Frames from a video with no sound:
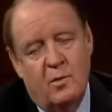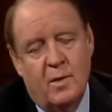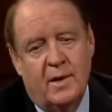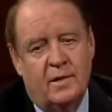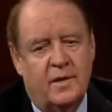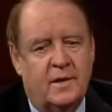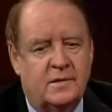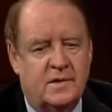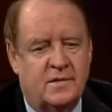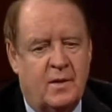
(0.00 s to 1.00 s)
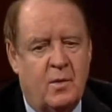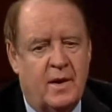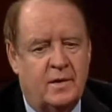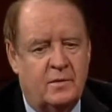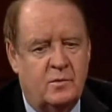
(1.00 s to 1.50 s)
Well, one of the things is they
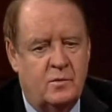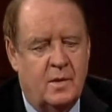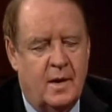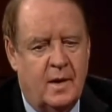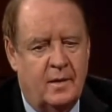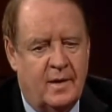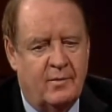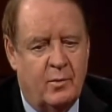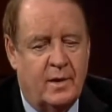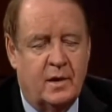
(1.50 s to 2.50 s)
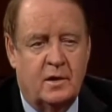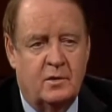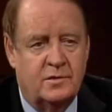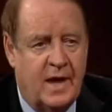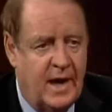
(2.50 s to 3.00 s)
wanted to, the governor wanted to
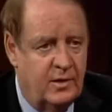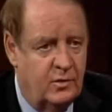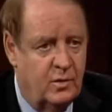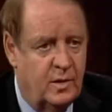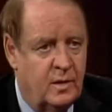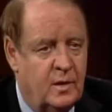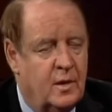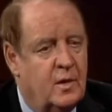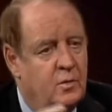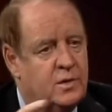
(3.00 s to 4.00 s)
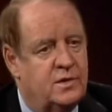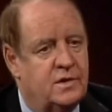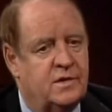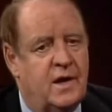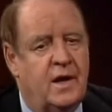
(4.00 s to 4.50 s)
close Hagedorn, which
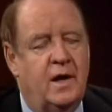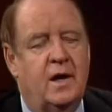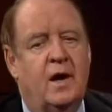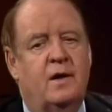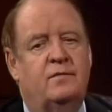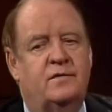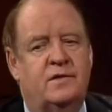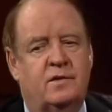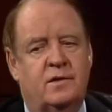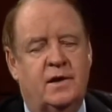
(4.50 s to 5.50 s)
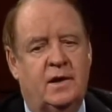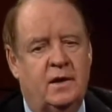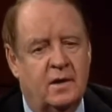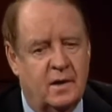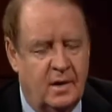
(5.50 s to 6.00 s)
is a
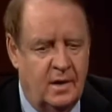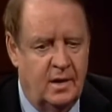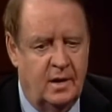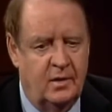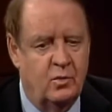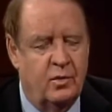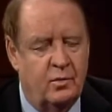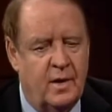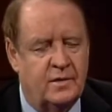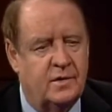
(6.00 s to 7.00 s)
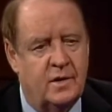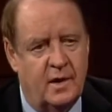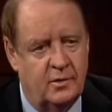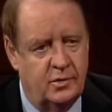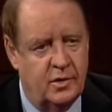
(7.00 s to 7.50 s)
facility in northwest
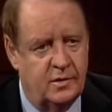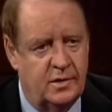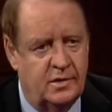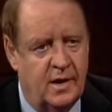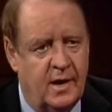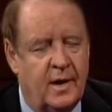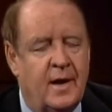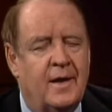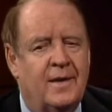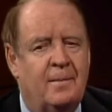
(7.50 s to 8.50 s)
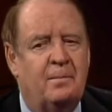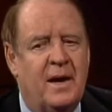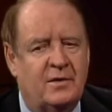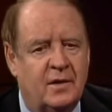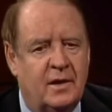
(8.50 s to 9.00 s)
New Jersey, John, that
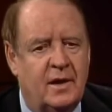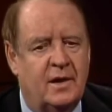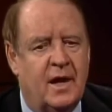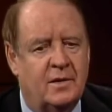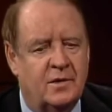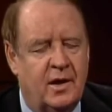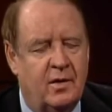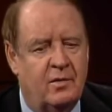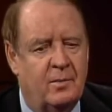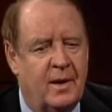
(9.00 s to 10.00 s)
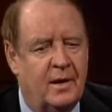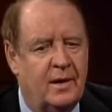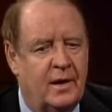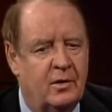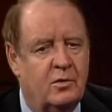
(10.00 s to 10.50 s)
basically takes care of the
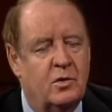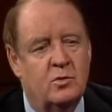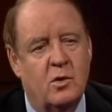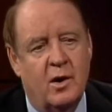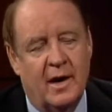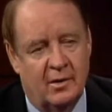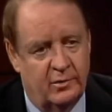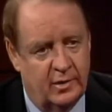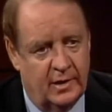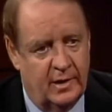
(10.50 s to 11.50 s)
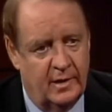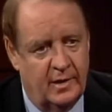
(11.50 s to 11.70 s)
mentally ill who are elderly.